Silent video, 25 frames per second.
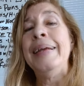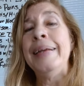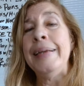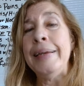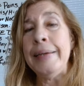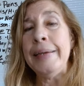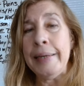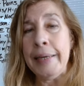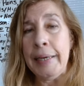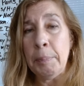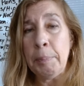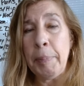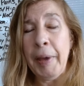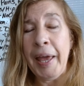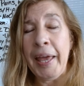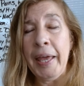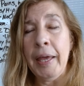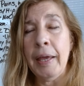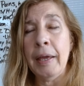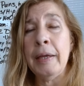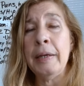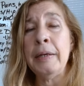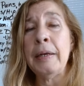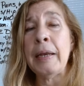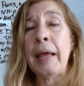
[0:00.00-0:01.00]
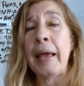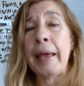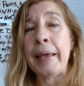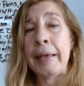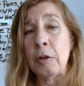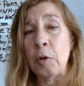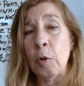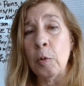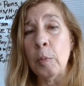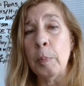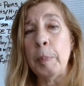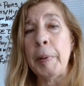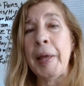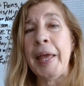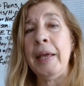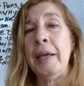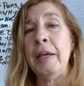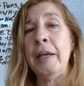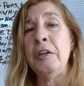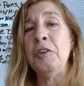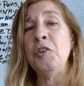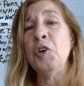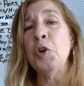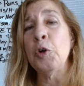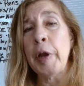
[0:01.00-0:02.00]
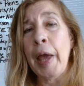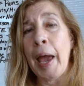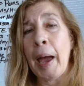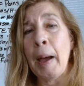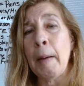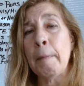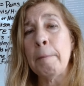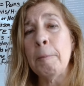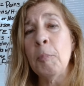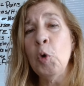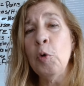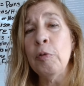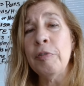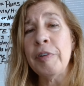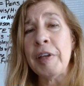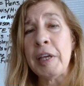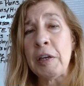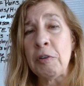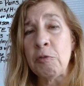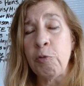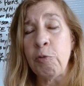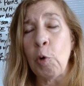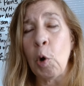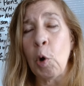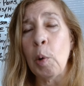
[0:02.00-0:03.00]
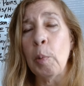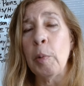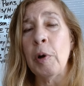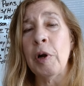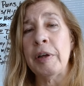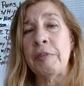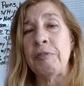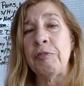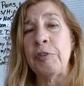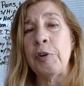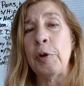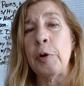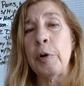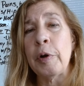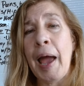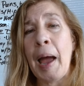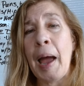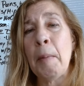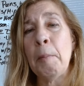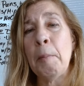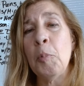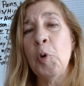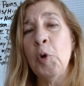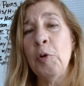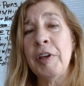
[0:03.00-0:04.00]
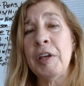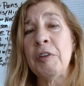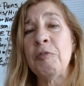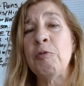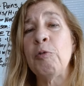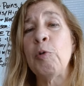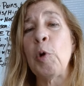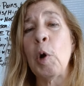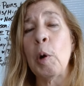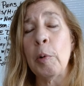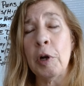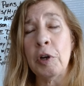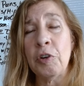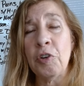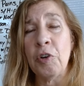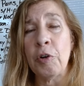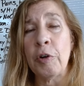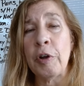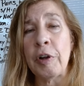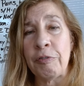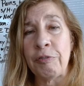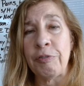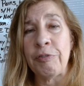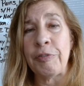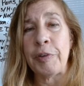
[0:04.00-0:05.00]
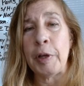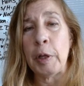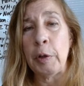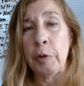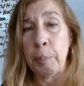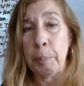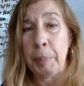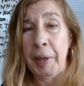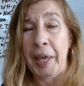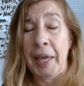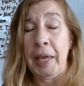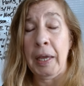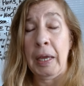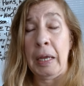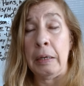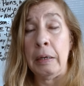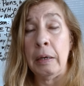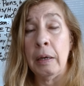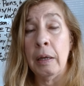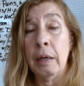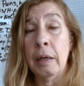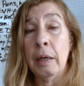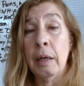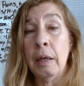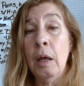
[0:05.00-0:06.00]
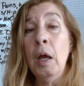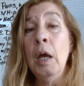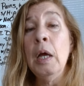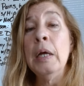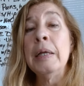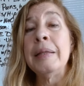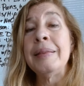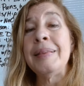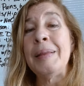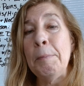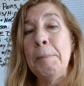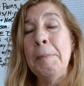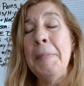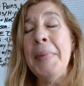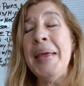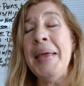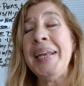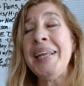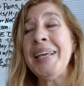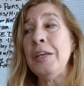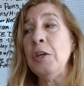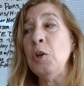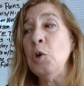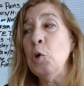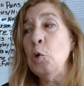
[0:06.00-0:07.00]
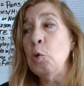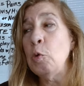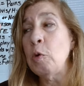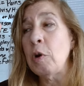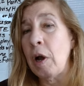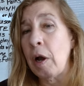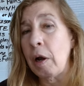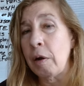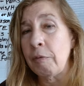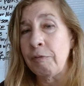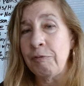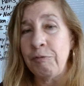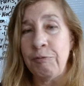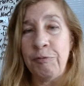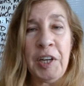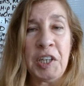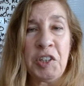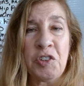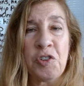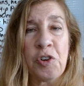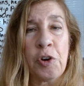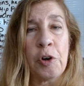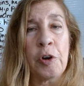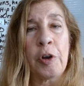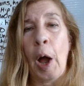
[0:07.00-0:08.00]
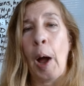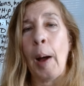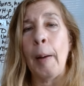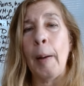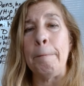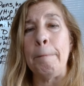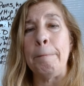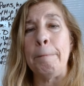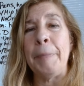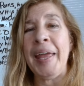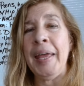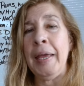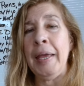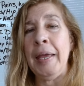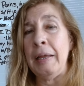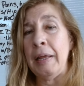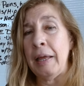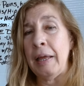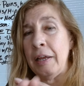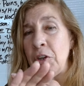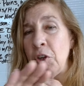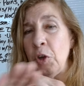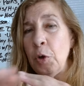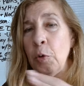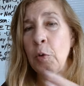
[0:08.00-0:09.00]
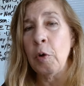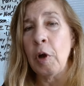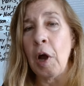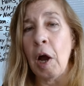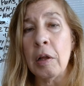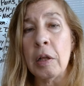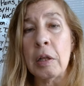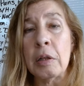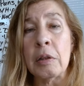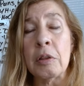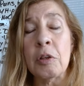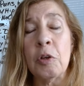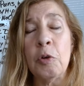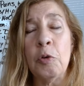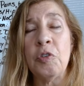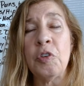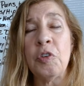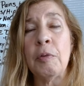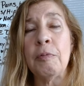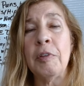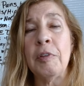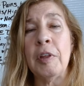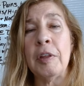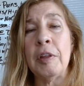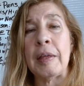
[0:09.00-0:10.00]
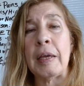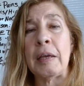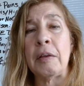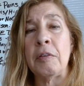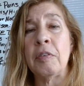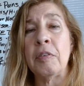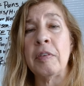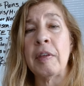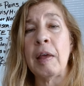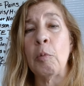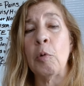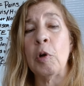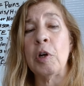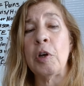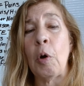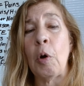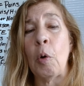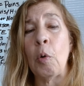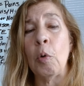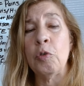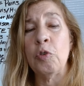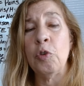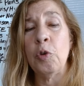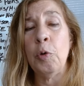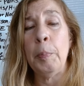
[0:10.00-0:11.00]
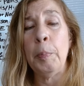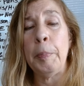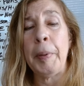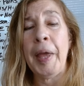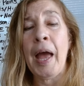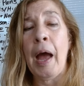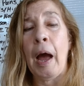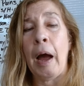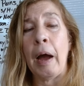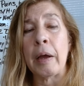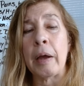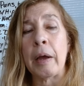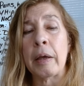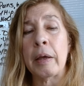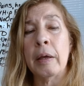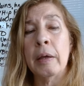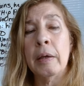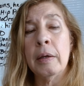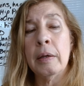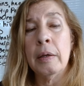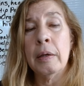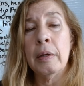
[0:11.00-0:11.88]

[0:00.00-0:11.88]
knee pain, ankle pain, you're not moving forward. If you're not moving forward, you're going to feel the pain. The minute you Fisher cut bait and you cut loose of the things that would hold you back